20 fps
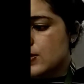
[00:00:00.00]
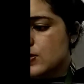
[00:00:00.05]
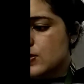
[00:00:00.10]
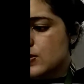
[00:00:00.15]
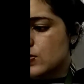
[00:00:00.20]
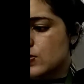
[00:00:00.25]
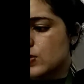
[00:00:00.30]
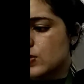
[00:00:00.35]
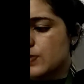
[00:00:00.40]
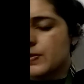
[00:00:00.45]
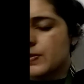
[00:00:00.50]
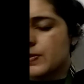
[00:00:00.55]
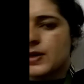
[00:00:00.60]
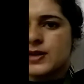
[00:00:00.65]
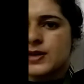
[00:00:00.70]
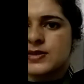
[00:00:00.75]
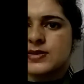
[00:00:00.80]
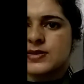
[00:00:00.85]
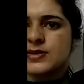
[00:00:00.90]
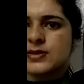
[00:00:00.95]
to the
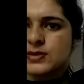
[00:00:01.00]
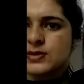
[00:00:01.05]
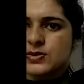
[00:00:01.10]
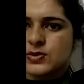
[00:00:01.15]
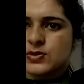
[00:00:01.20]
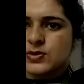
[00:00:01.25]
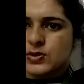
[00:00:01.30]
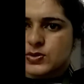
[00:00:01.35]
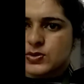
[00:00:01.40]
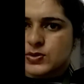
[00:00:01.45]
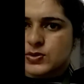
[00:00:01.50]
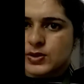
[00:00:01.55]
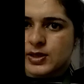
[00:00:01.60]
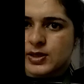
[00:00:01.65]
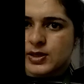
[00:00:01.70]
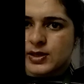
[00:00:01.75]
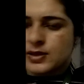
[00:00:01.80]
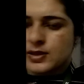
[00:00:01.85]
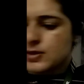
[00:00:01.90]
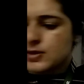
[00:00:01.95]
plants. It is also
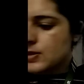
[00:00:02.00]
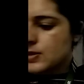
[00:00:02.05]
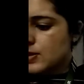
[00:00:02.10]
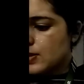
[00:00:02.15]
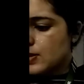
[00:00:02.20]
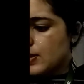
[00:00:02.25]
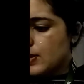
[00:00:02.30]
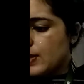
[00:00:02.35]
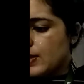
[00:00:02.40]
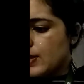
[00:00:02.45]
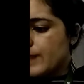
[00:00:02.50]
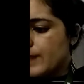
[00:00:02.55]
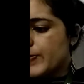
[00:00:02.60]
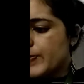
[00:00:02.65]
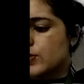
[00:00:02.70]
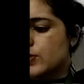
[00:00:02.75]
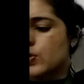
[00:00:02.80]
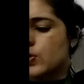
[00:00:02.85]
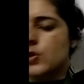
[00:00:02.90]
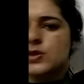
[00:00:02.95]
correct.
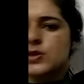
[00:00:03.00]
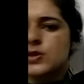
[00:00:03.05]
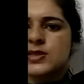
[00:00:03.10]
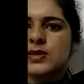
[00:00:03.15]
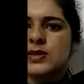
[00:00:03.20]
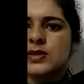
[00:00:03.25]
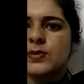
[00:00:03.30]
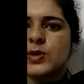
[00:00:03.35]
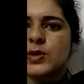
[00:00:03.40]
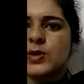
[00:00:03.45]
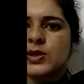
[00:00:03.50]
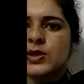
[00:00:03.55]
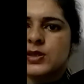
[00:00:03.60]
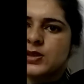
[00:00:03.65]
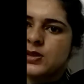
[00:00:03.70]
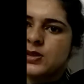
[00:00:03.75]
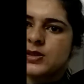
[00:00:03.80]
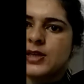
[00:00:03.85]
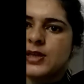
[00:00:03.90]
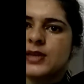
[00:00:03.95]
It holds the
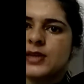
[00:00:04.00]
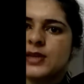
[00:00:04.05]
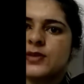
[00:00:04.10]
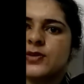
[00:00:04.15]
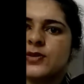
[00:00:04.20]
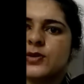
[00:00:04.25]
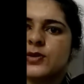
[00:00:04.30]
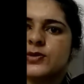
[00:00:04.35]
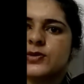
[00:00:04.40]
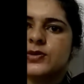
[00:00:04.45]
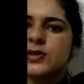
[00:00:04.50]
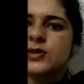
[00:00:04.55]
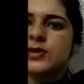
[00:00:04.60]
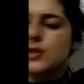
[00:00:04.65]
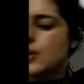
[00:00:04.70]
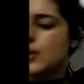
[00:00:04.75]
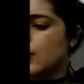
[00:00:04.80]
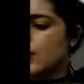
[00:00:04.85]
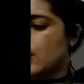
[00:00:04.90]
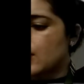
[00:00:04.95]
water. That is also
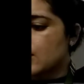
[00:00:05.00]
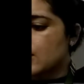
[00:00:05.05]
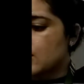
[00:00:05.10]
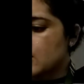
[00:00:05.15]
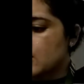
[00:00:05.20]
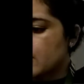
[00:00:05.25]
correct.